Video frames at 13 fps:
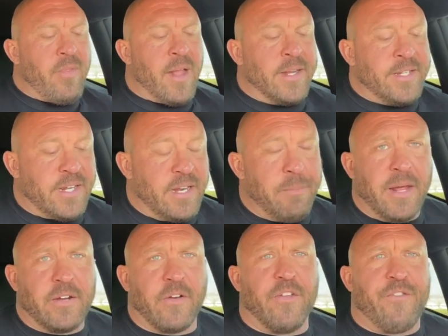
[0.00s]
it's going to
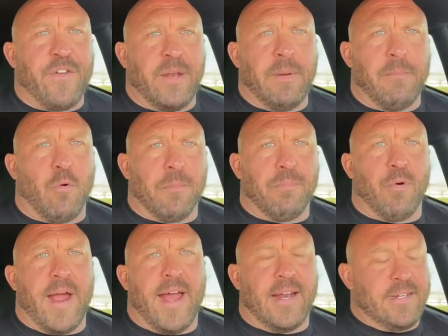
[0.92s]
be under the Feed Me More
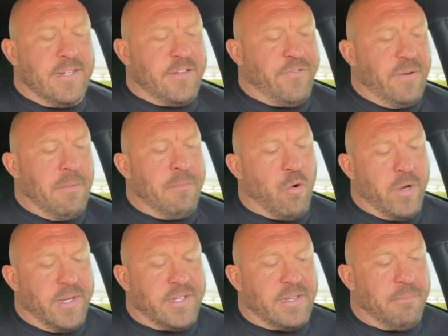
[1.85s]
brand, because Feed Me
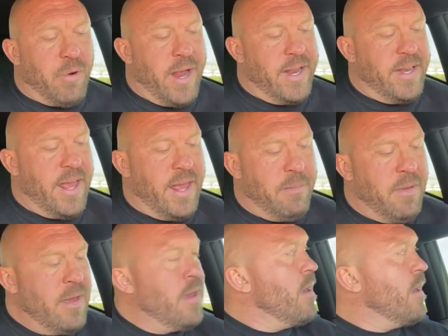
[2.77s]
More is the brand
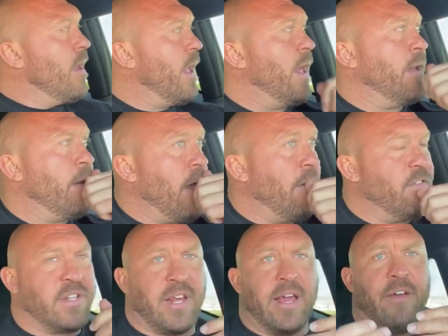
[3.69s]
name. And
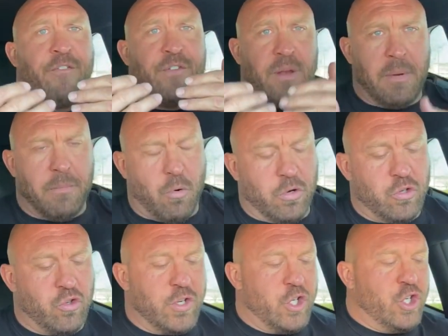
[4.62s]
obviously I have Feed Me More
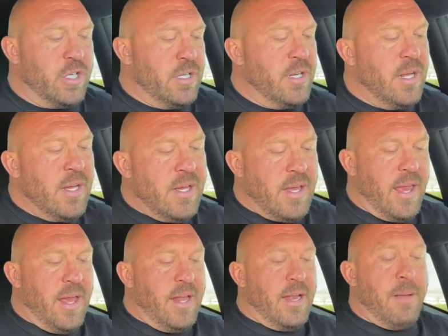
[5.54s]
Nutrition.
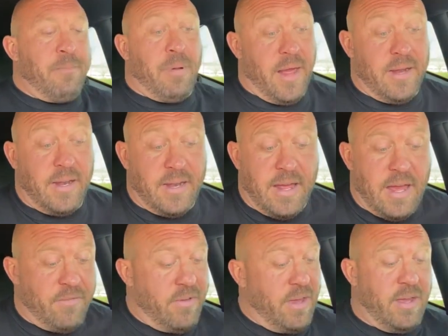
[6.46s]
And I plan on, I
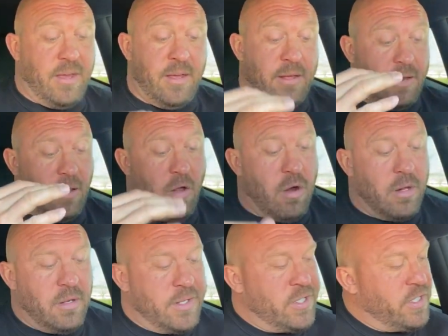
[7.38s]
have a
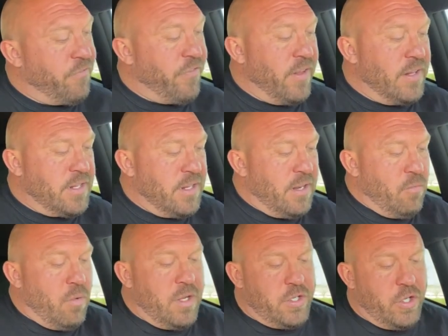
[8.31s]
long list of things that I
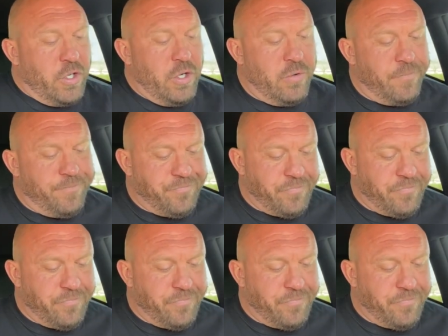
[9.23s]
want to do.